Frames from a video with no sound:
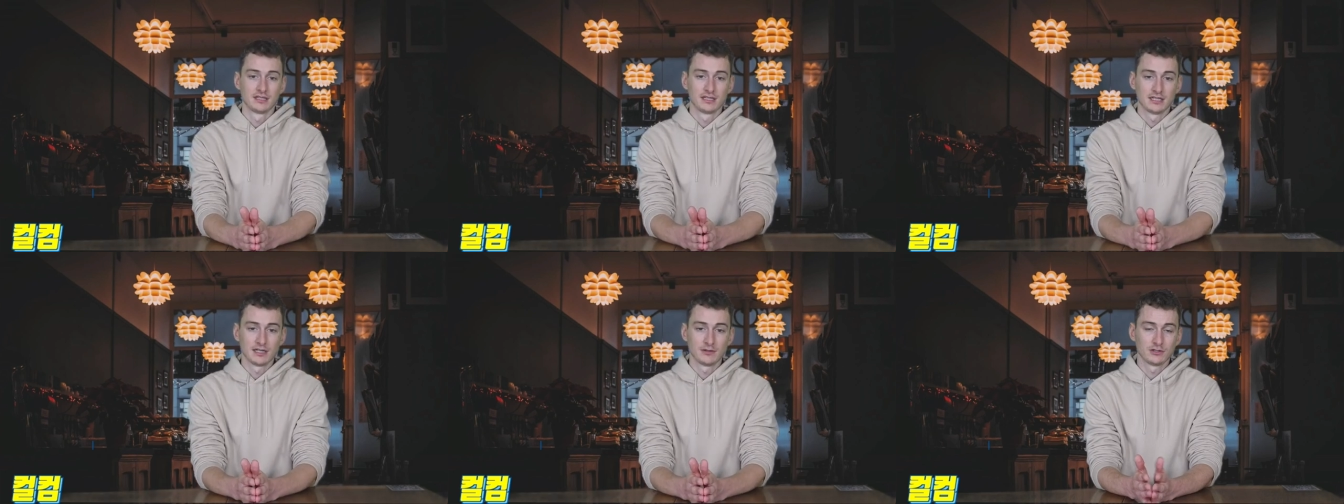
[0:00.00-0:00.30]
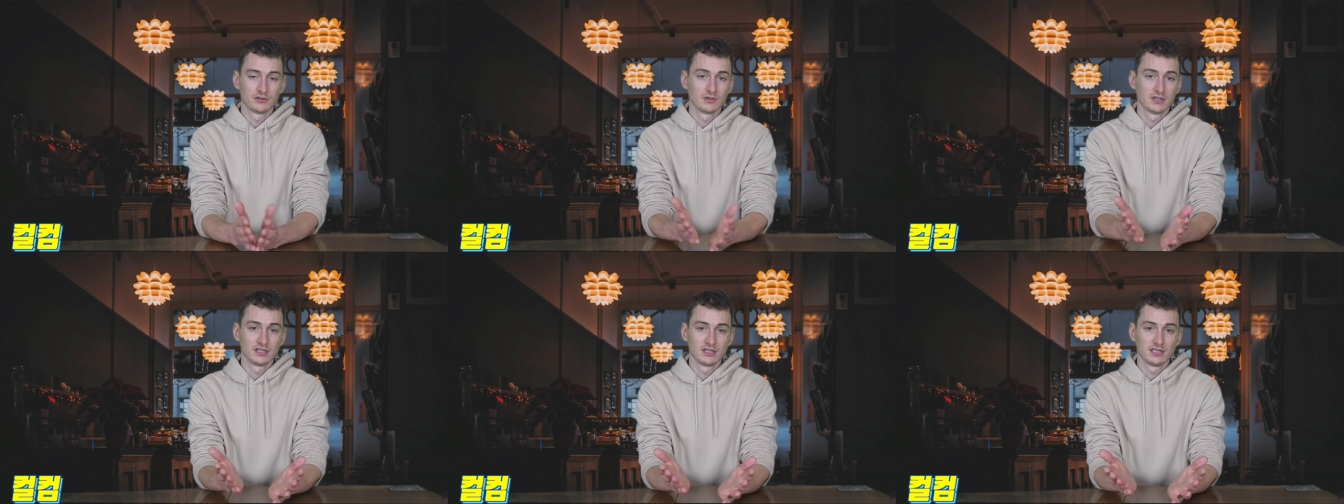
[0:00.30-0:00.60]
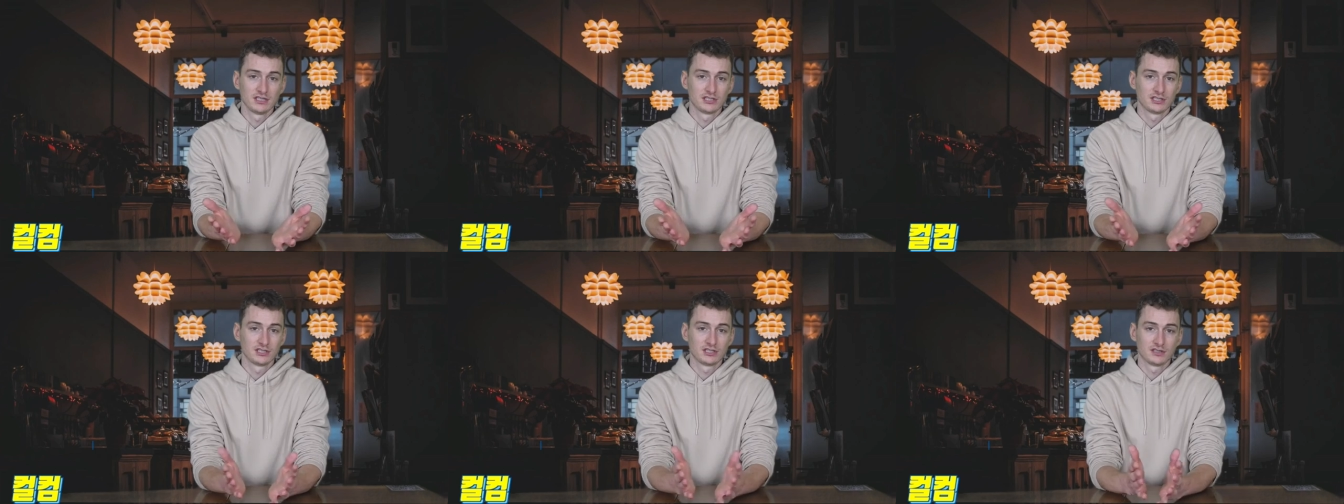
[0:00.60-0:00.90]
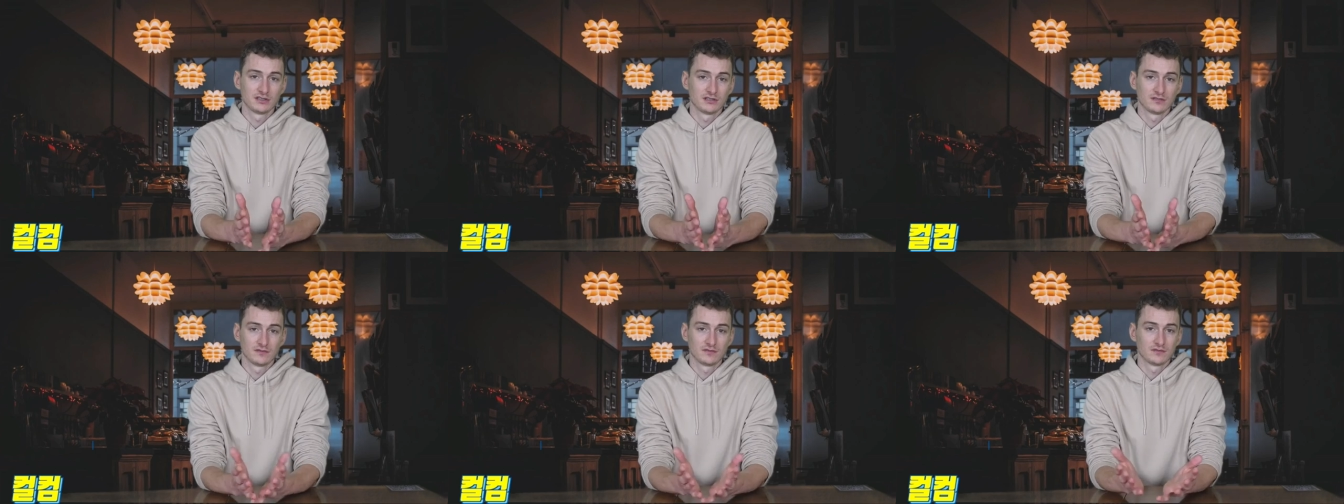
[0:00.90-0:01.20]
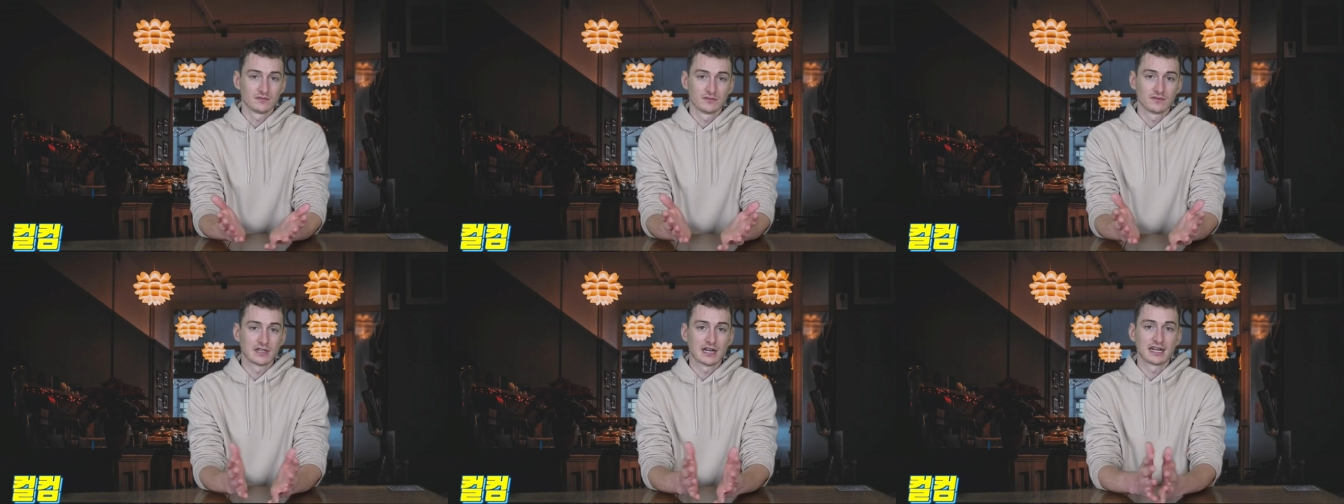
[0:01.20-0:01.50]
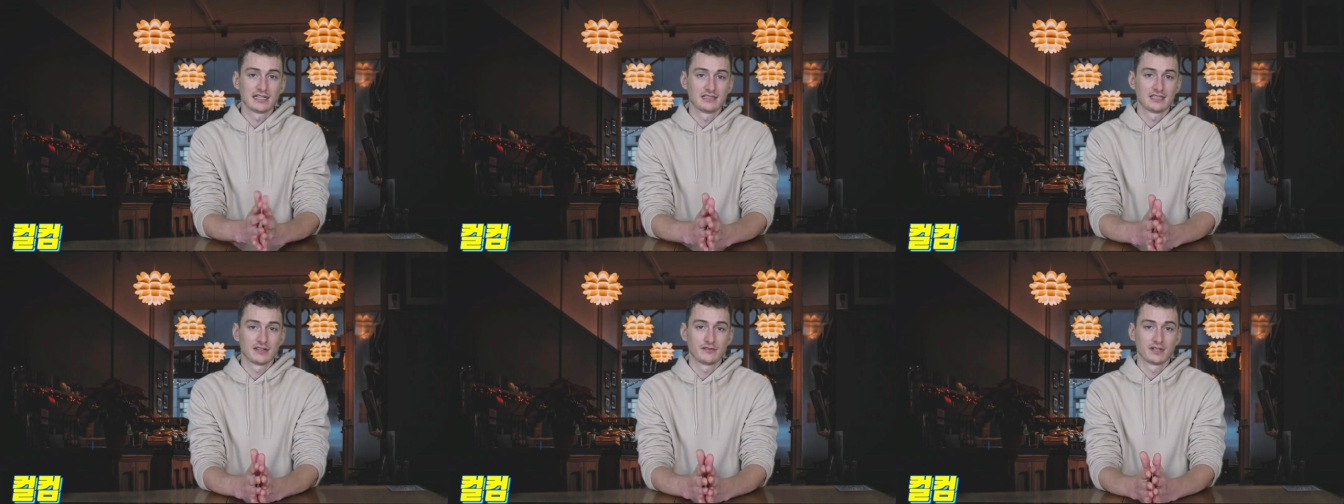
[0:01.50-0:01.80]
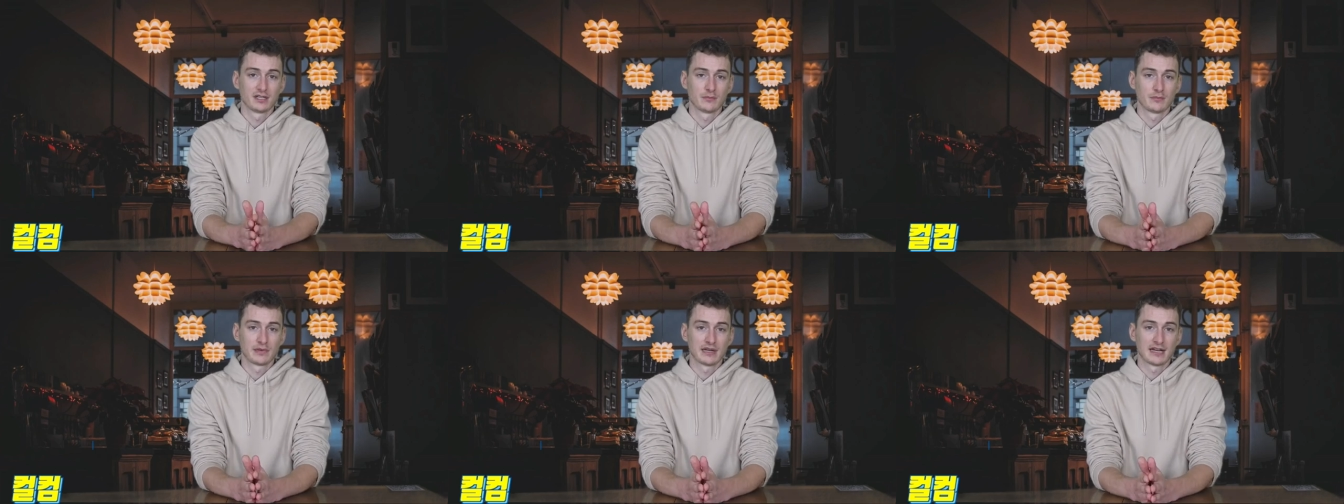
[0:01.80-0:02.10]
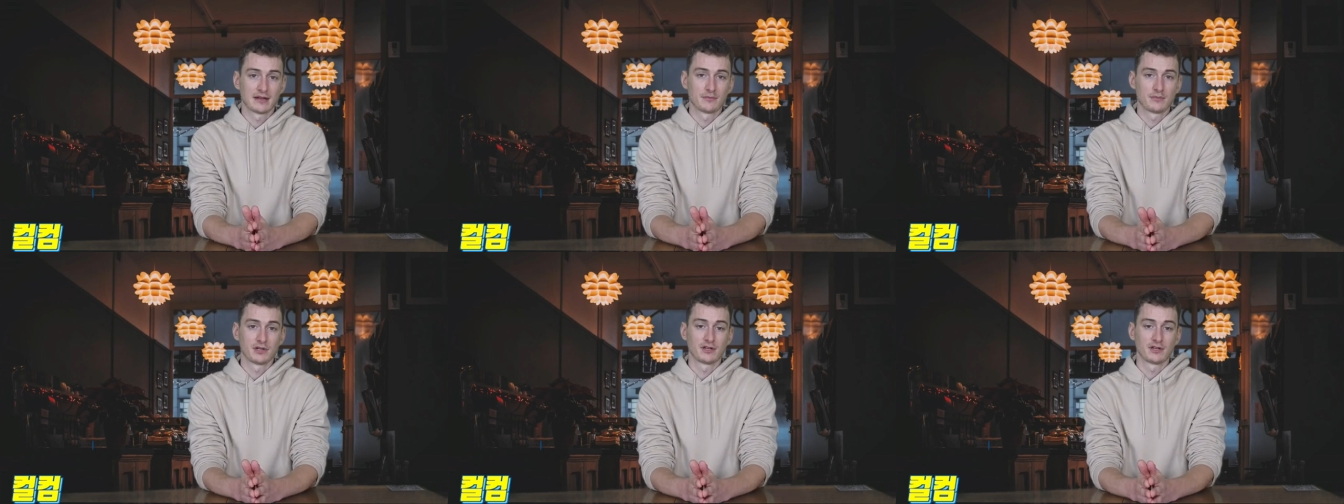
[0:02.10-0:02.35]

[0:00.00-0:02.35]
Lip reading: it was really nice having a pet.